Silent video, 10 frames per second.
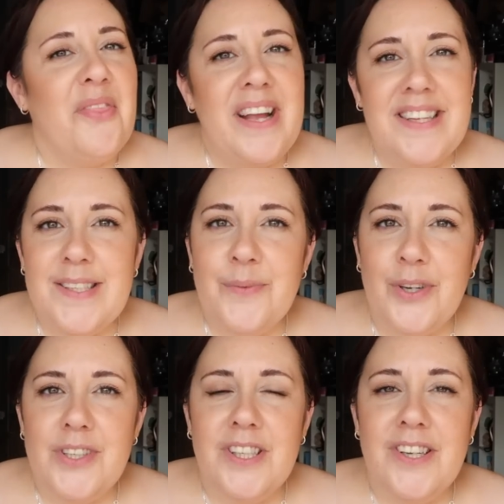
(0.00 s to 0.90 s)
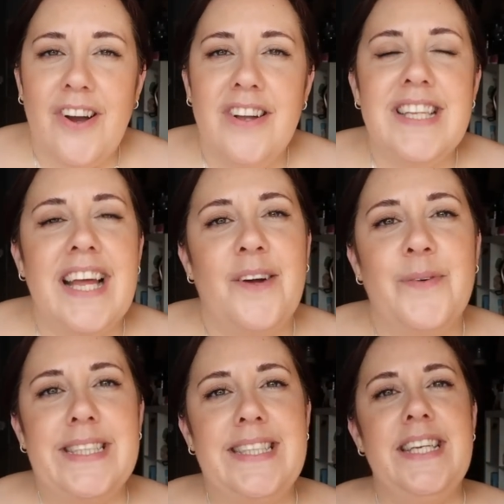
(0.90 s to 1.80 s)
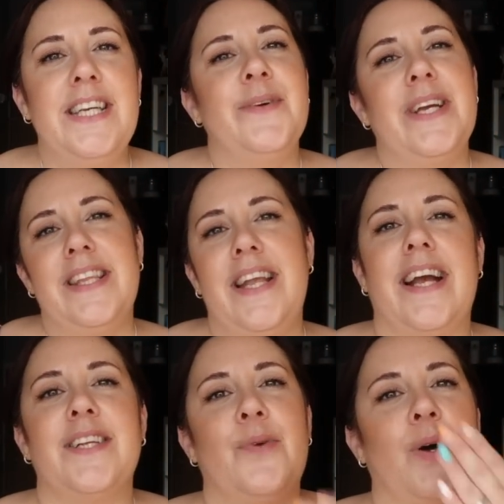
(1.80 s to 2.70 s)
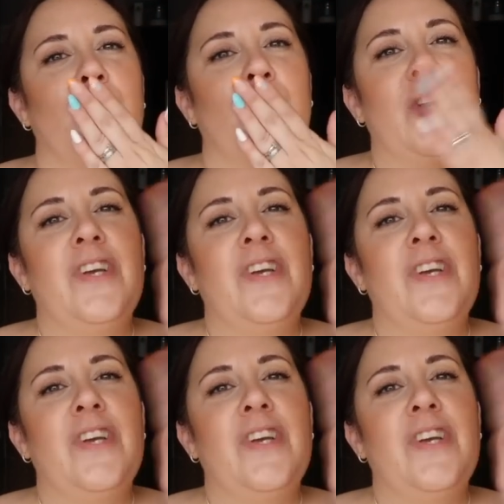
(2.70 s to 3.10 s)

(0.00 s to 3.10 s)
Thanks for watching, guys, and I will see you in the next one.